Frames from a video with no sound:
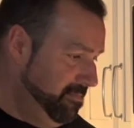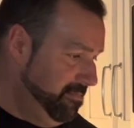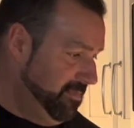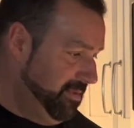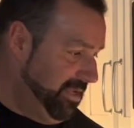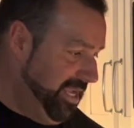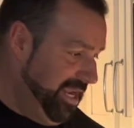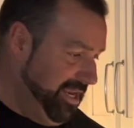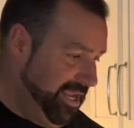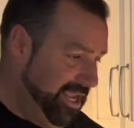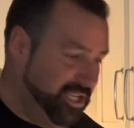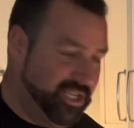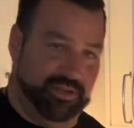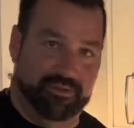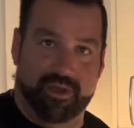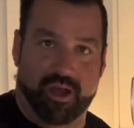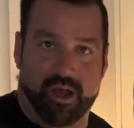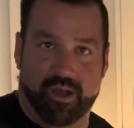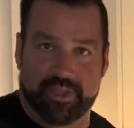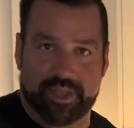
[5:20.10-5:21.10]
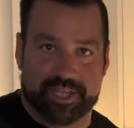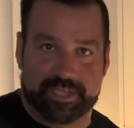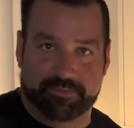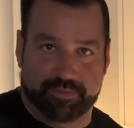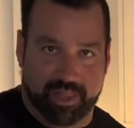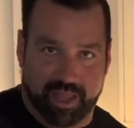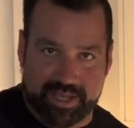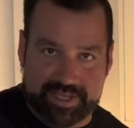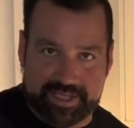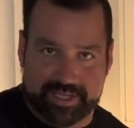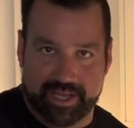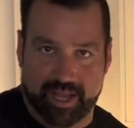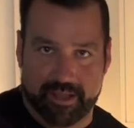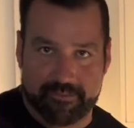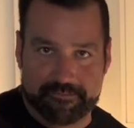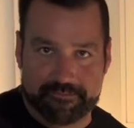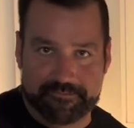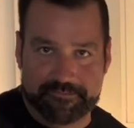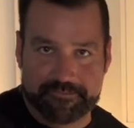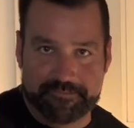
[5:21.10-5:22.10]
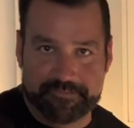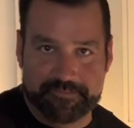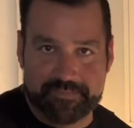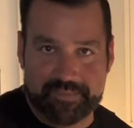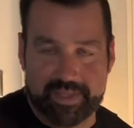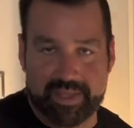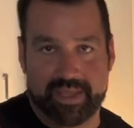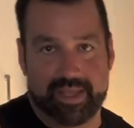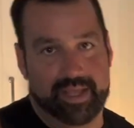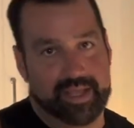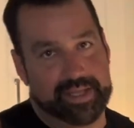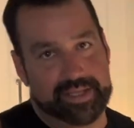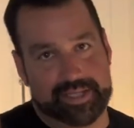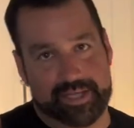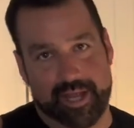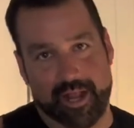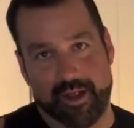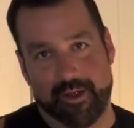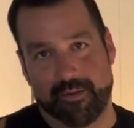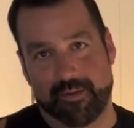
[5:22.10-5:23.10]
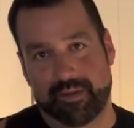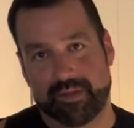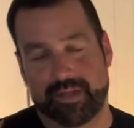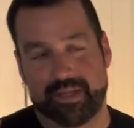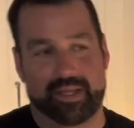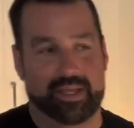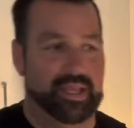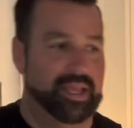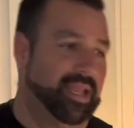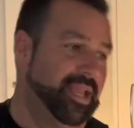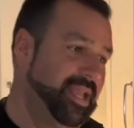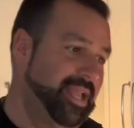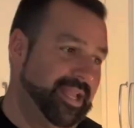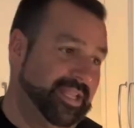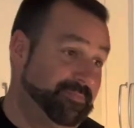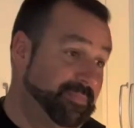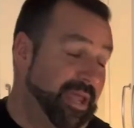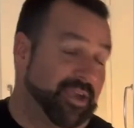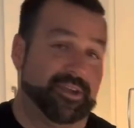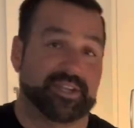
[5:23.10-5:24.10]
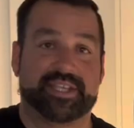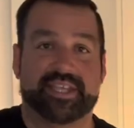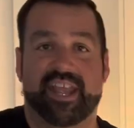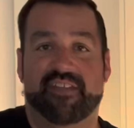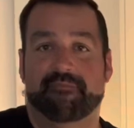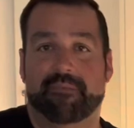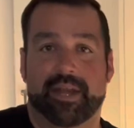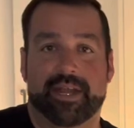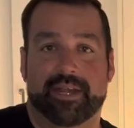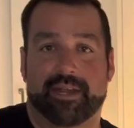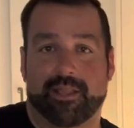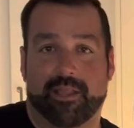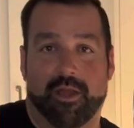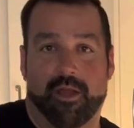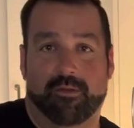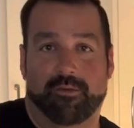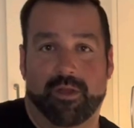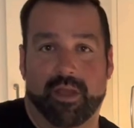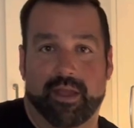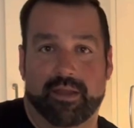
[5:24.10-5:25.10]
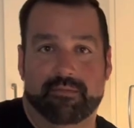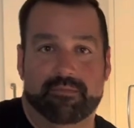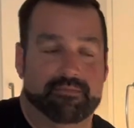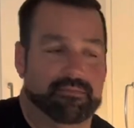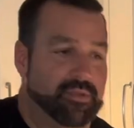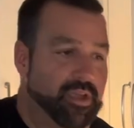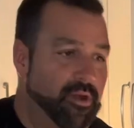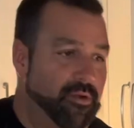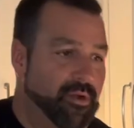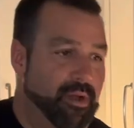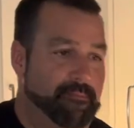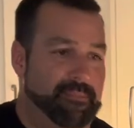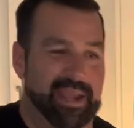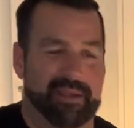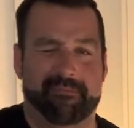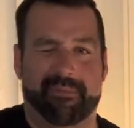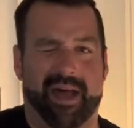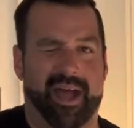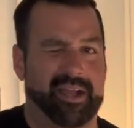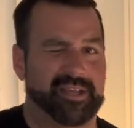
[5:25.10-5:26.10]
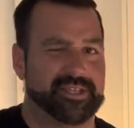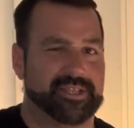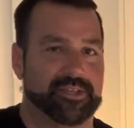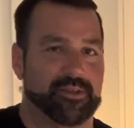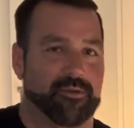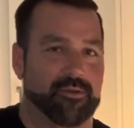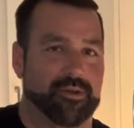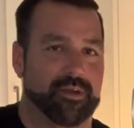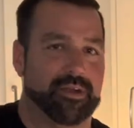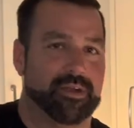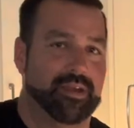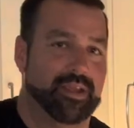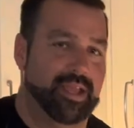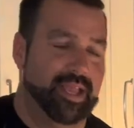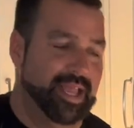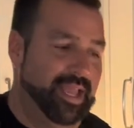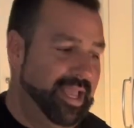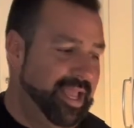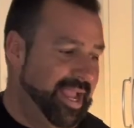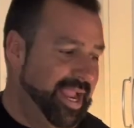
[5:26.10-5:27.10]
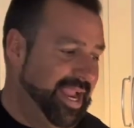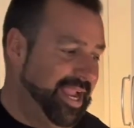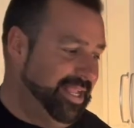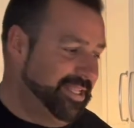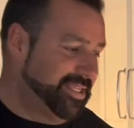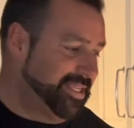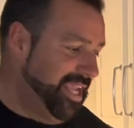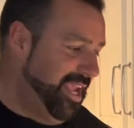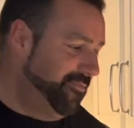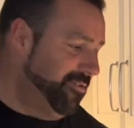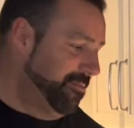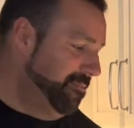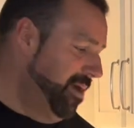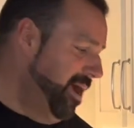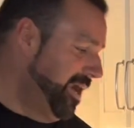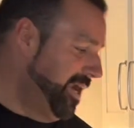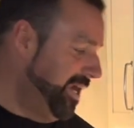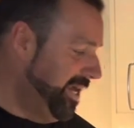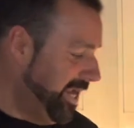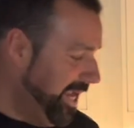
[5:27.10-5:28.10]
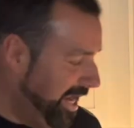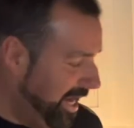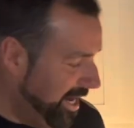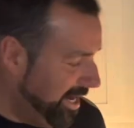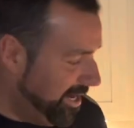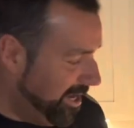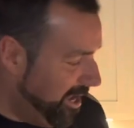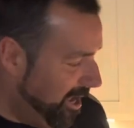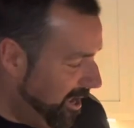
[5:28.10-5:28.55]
can get you all this plus some. So it's better to save money in the long run. Go to a big box store and save your money, and